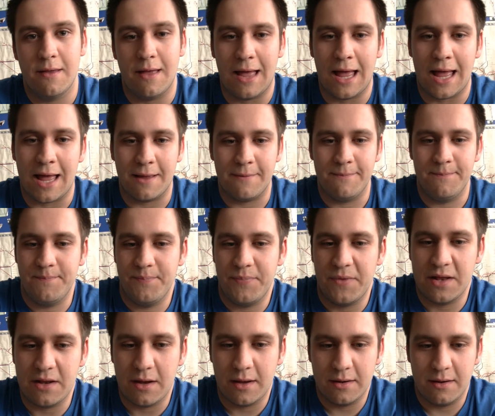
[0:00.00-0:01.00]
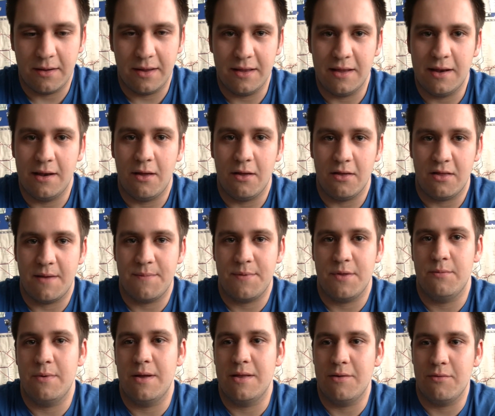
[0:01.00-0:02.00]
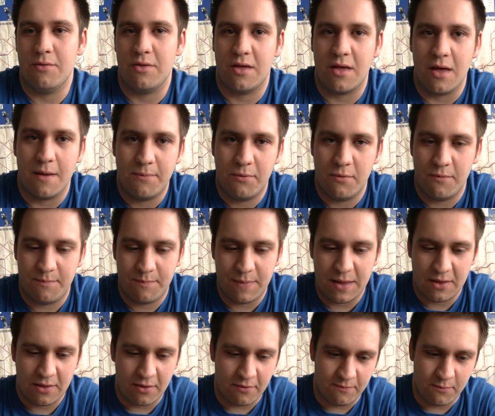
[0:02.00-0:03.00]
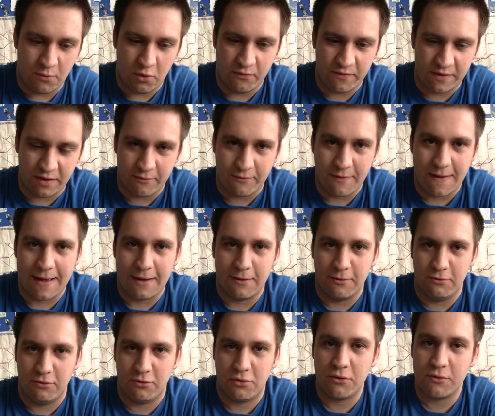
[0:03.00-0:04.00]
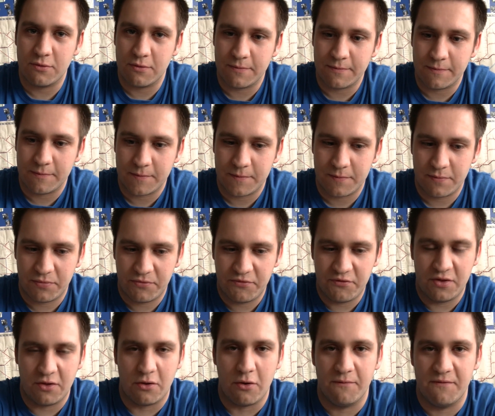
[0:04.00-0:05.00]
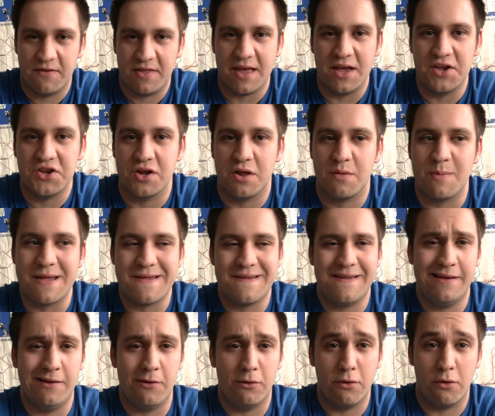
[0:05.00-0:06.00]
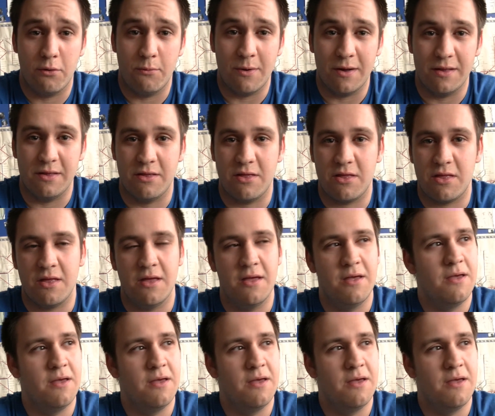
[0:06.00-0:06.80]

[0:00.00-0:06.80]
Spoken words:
And unlike the last episode where there was a couple of bits of moving around for the conversation, especially longer ones,